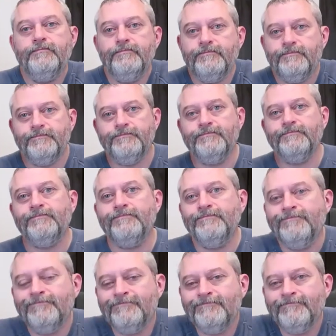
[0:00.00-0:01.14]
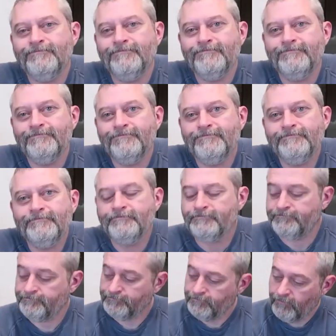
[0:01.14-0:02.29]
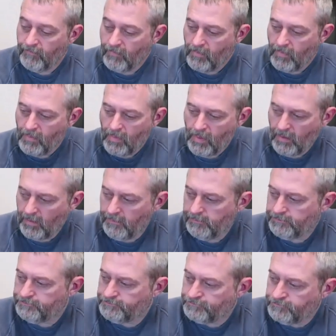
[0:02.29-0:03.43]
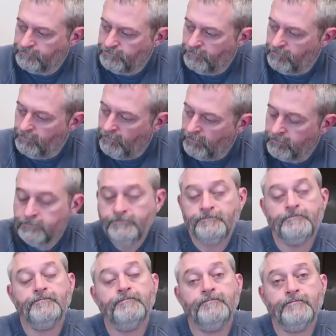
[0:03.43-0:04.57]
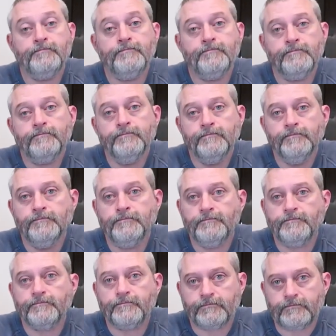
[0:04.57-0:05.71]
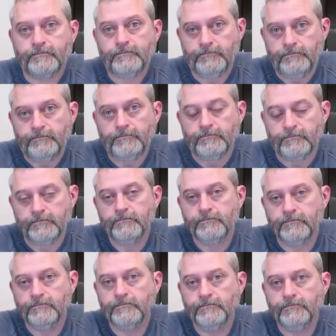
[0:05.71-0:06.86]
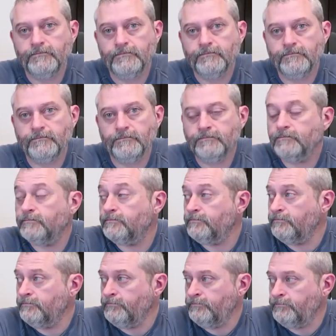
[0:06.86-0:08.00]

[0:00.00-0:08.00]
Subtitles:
(not speaking)